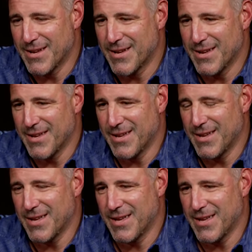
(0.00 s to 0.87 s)
So
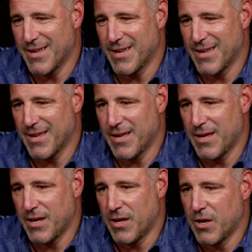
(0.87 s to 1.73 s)
you want guys to play
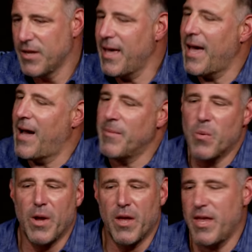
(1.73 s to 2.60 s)
hard, but yeah, I mean
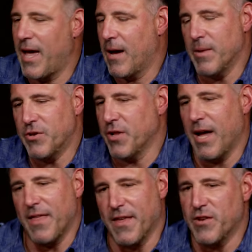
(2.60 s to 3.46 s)

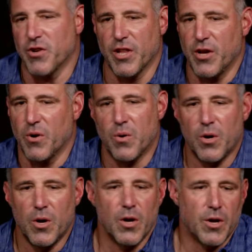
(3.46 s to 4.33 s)
I think Jaleel,
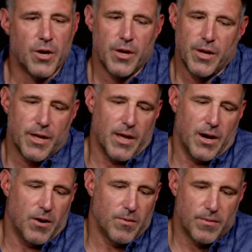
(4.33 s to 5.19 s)
you
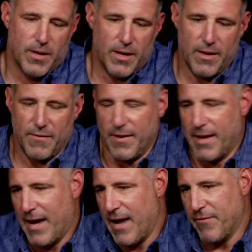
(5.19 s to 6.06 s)
know, if a
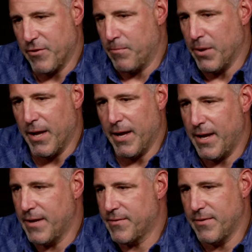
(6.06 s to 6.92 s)
guy after the
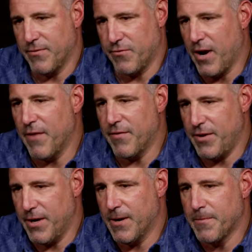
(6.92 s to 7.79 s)
play is driving
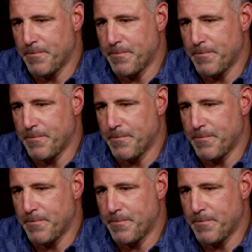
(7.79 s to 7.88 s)
you,